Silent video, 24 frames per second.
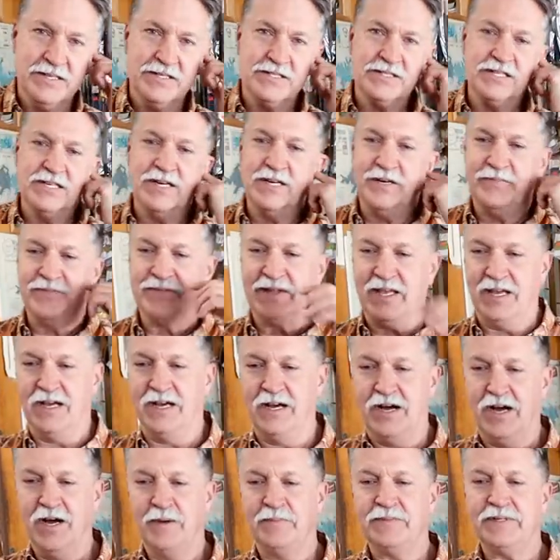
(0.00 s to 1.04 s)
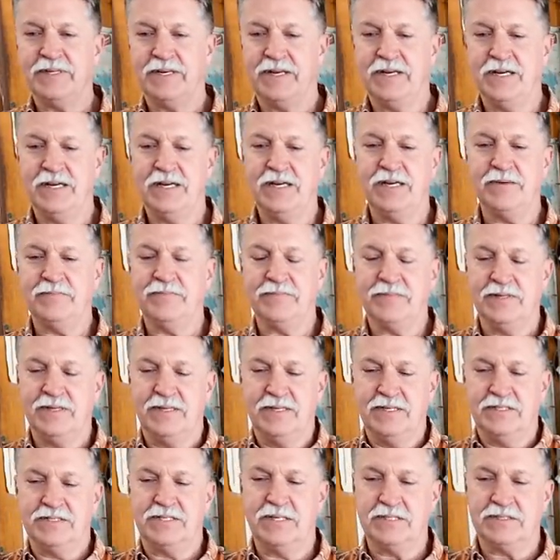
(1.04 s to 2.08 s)
So I uh, opened it up,
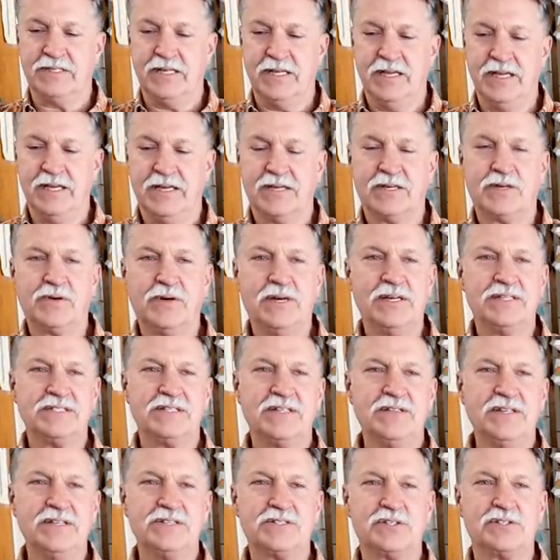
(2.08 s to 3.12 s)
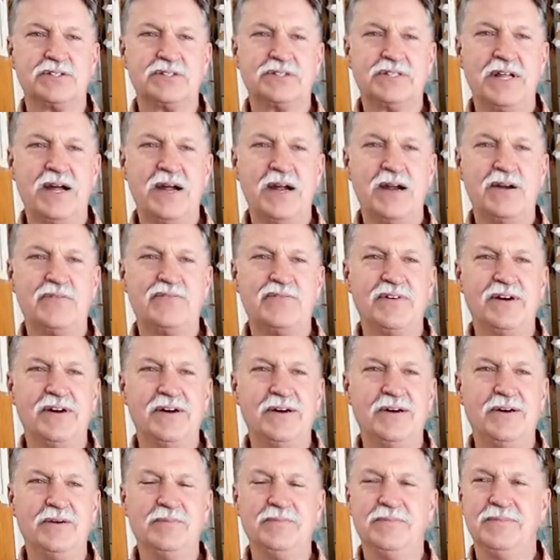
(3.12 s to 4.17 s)
took the egg crate. Said these are
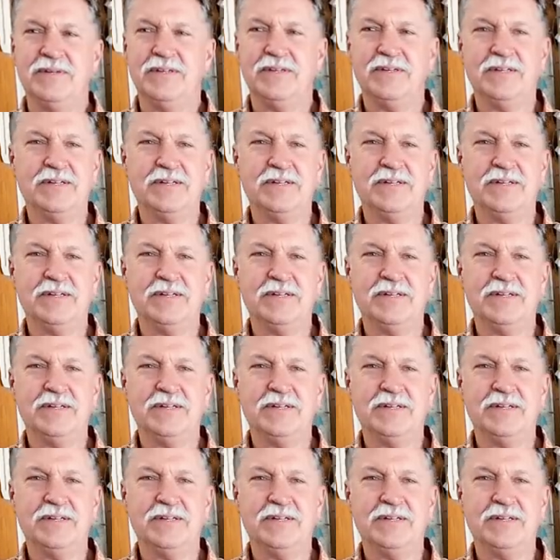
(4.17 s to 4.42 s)
styrofoam,